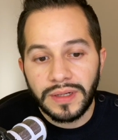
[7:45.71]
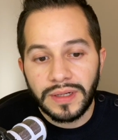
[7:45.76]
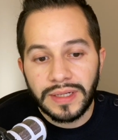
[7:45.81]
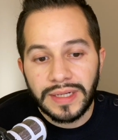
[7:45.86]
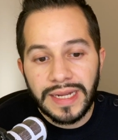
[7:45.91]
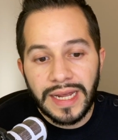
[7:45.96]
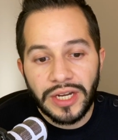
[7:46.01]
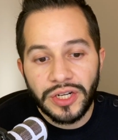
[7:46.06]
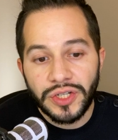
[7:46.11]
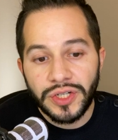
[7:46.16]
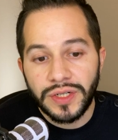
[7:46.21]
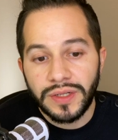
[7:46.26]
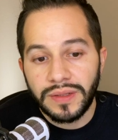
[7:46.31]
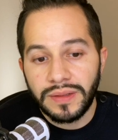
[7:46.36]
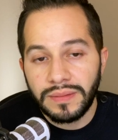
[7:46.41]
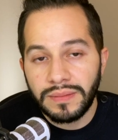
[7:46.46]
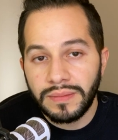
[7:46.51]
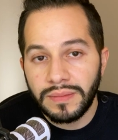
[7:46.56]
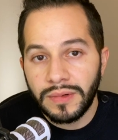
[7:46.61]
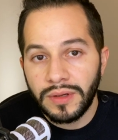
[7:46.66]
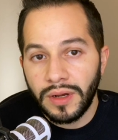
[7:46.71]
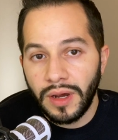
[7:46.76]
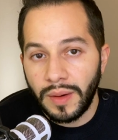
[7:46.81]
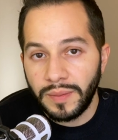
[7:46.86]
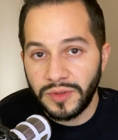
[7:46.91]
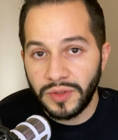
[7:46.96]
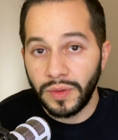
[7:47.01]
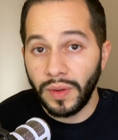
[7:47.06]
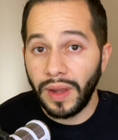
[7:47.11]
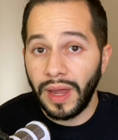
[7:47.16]
attention
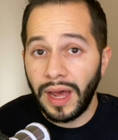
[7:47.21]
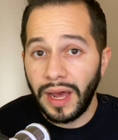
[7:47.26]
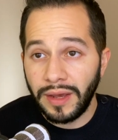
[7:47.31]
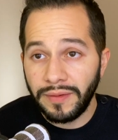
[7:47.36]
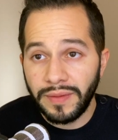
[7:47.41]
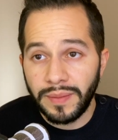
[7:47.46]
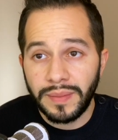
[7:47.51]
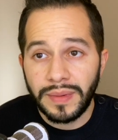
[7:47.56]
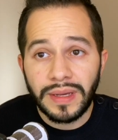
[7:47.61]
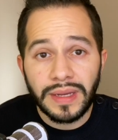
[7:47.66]
comes to life.